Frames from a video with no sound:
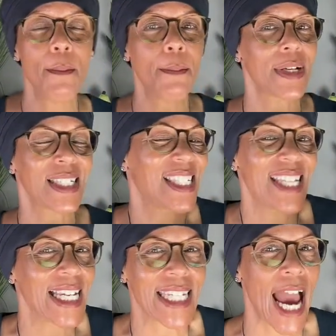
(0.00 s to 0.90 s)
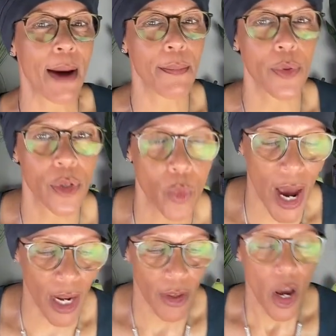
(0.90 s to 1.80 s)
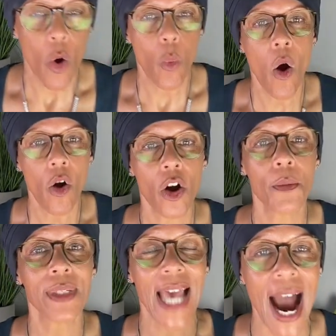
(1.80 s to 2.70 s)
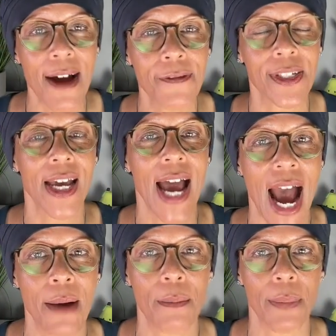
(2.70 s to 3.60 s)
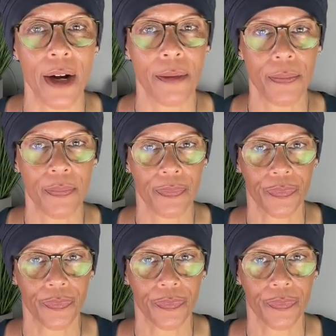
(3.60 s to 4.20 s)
amber steady amber as well. What comes after amber?